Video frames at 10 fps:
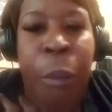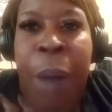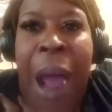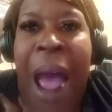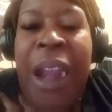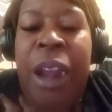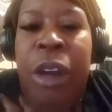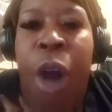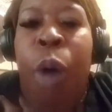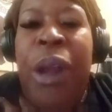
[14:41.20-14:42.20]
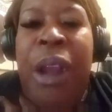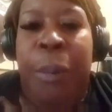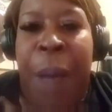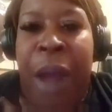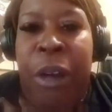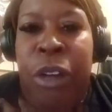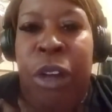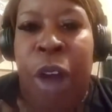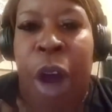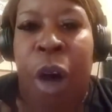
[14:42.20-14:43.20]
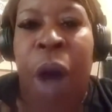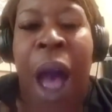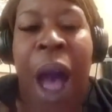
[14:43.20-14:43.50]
But I didn't know any better, you know.